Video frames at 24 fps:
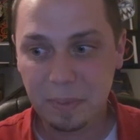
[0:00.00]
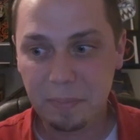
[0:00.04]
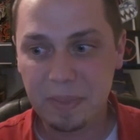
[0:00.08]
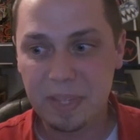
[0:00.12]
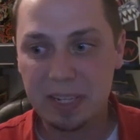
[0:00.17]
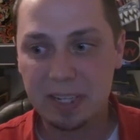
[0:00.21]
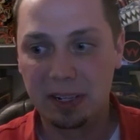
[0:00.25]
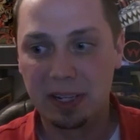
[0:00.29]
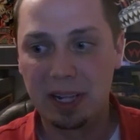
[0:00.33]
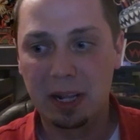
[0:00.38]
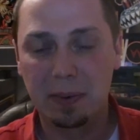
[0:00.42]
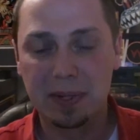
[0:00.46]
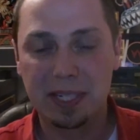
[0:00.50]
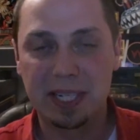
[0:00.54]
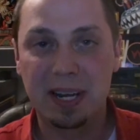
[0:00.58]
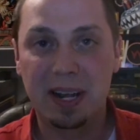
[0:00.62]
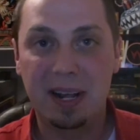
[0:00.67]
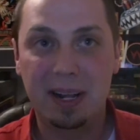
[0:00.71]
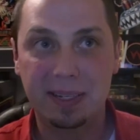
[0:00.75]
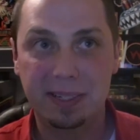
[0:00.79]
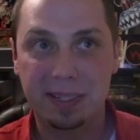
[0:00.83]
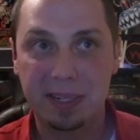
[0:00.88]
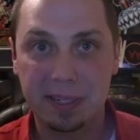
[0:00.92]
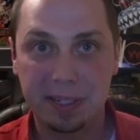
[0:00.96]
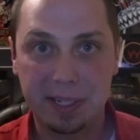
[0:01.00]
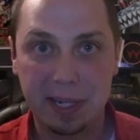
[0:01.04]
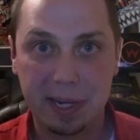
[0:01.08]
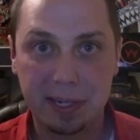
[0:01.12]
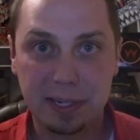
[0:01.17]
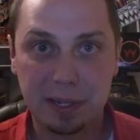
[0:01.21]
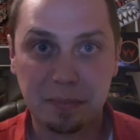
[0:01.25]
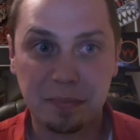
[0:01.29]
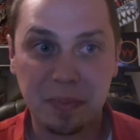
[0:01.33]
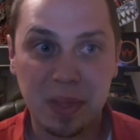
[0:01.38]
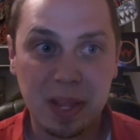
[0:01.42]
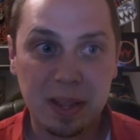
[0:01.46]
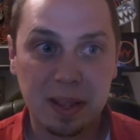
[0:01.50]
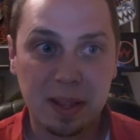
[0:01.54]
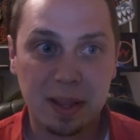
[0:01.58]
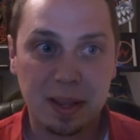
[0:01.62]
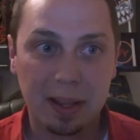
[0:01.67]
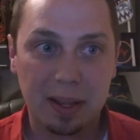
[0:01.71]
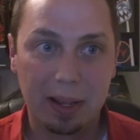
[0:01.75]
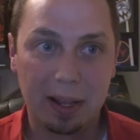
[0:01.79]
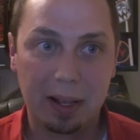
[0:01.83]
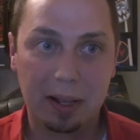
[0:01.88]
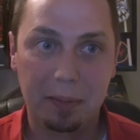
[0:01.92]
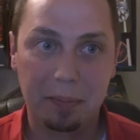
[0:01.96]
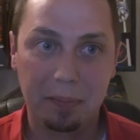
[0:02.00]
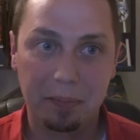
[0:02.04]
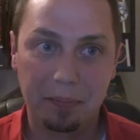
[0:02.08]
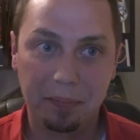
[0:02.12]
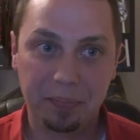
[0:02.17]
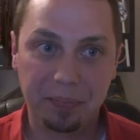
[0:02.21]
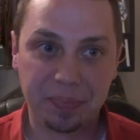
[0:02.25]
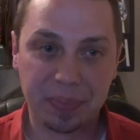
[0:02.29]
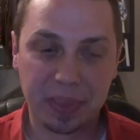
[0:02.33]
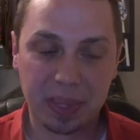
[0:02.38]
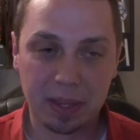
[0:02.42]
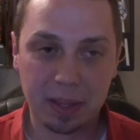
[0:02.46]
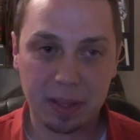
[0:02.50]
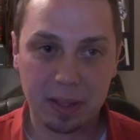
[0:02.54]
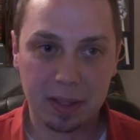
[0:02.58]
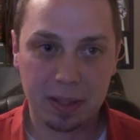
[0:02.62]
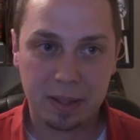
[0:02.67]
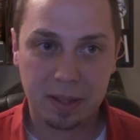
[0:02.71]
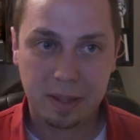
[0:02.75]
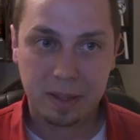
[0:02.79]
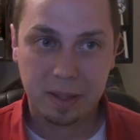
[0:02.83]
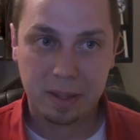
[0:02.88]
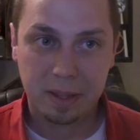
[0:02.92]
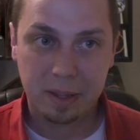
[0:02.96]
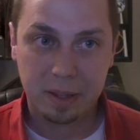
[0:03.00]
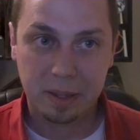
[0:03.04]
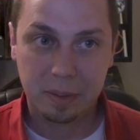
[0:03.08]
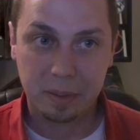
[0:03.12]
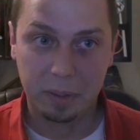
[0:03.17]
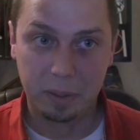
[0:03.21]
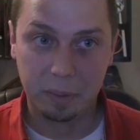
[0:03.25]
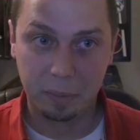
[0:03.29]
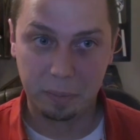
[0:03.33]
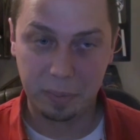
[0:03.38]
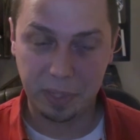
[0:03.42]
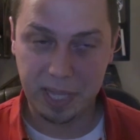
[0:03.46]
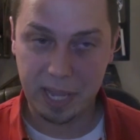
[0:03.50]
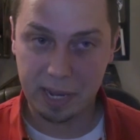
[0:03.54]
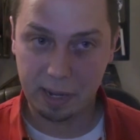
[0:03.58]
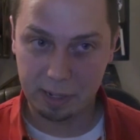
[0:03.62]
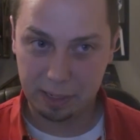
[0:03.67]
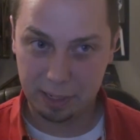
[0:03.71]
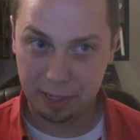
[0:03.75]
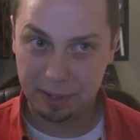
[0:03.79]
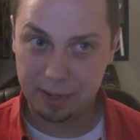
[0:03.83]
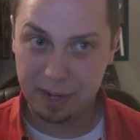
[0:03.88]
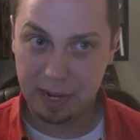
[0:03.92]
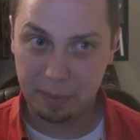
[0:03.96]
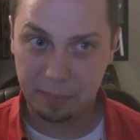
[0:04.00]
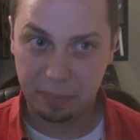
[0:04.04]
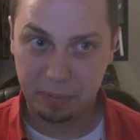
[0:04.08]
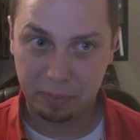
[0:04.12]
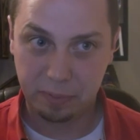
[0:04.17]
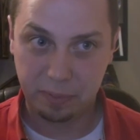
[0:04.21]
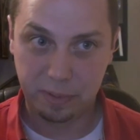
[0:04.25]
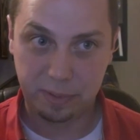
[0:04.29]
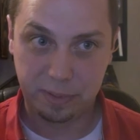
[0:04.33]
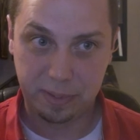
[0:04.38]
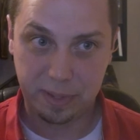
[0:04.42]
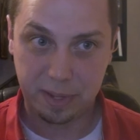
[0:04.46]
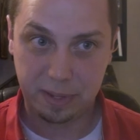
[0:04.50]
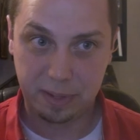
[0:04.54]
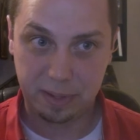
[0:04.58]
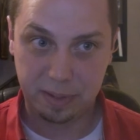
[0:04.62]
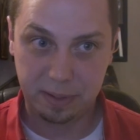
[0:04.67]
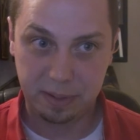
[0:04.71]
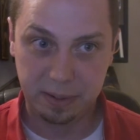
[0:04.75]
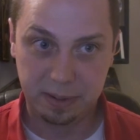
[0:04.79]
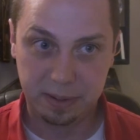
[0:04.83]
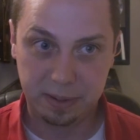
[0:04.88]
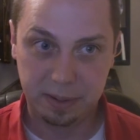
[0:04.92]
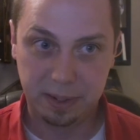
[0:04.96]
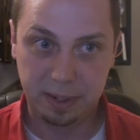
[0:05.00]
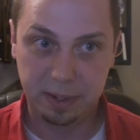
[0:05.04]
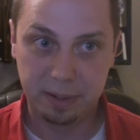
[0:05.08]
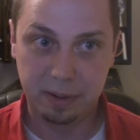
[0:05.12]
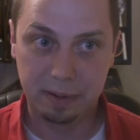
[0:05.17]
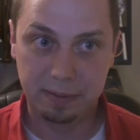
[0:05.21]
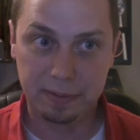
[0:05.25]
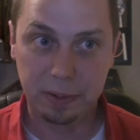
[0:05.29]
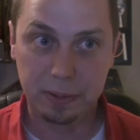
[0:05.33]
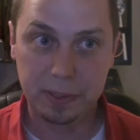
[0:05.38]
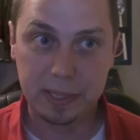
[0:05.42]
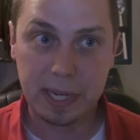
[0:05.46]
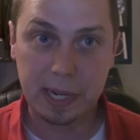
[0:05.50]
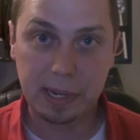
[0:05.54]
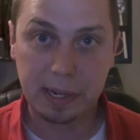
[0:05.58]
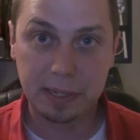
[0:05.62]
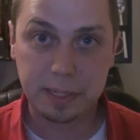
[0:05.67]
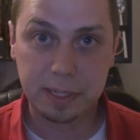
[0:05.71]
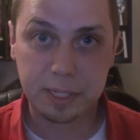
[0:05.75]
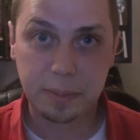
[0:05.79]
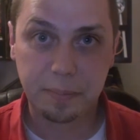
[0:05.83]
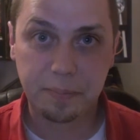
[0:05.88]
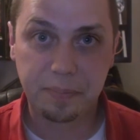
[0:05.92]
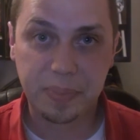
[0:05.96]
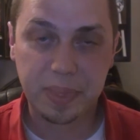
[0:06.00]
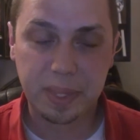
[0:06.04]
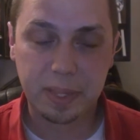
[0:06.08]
So that was an odd sensation. But that cleared up within, a few seconds.